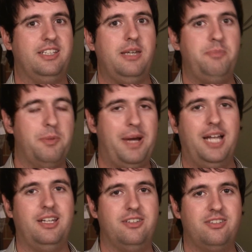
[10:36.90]
of keep your
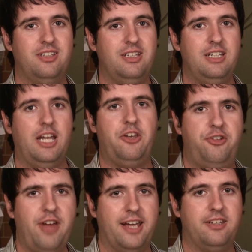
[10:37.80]
palate in
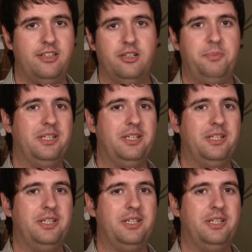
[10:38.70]
check, you know?